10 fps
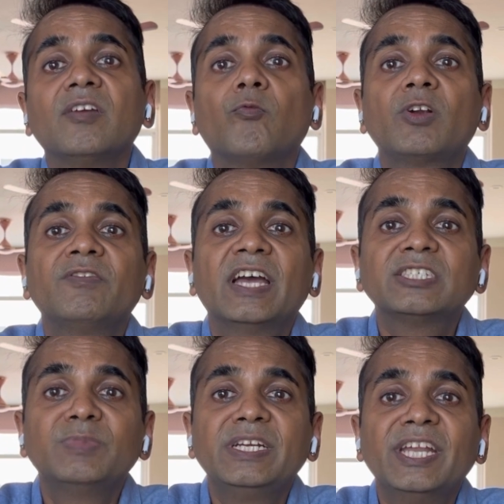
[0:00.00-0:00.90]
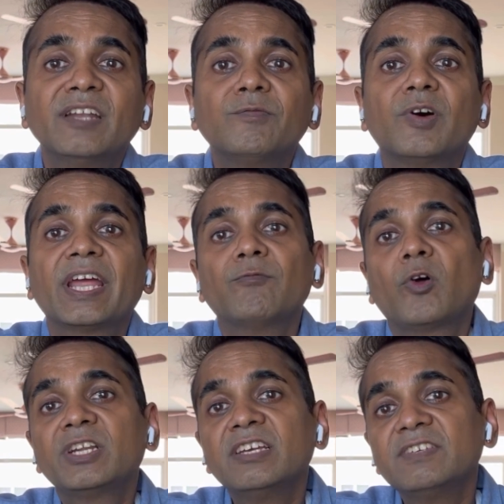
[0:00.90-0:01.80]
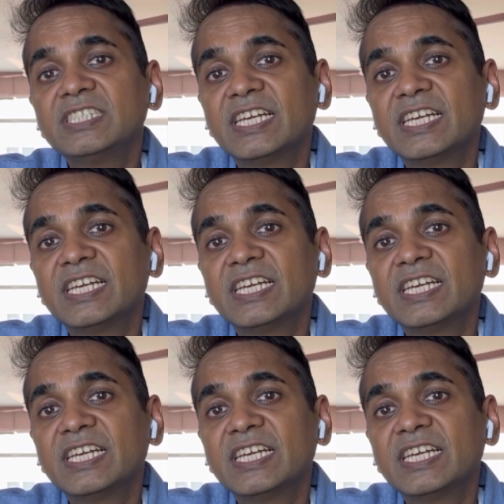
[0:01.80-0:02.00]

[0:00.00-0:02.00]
what has been done for water which